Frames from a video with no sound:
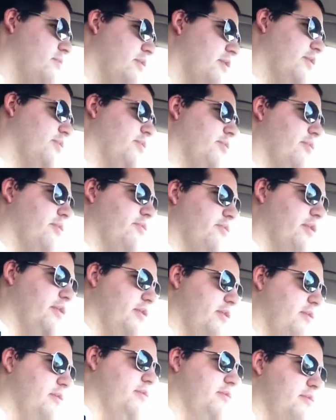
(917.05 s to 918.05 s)
Tremor
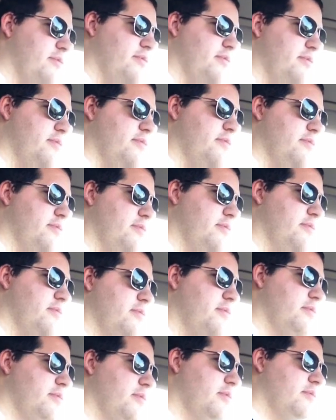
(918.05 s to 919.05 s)
Sabertursh.
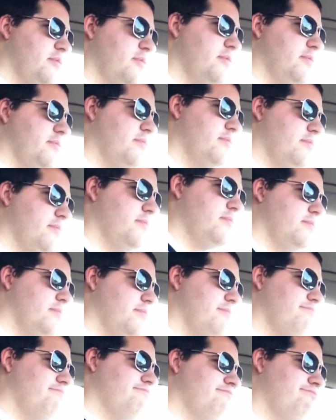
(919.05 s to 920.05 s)
2
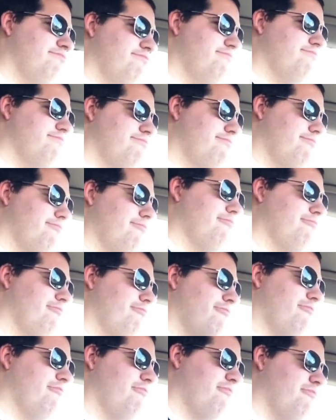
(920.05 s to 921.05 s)
green for a 4/3.
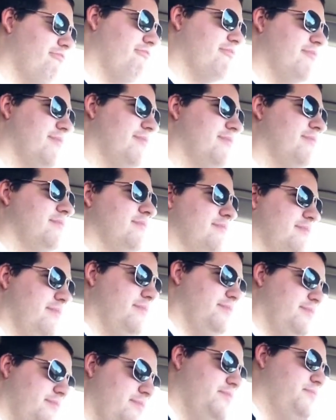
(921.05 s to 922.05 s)
Kind
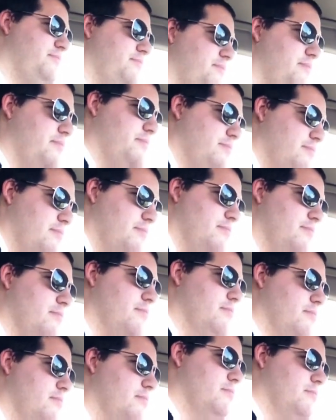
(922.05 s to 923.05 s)
of unexciting.
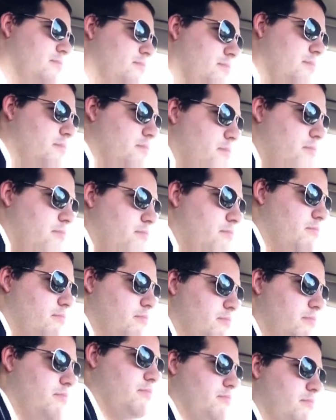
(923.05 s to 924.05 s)
But, tap 1
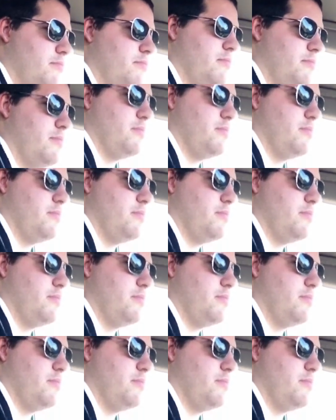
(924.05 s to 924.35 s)
in the green.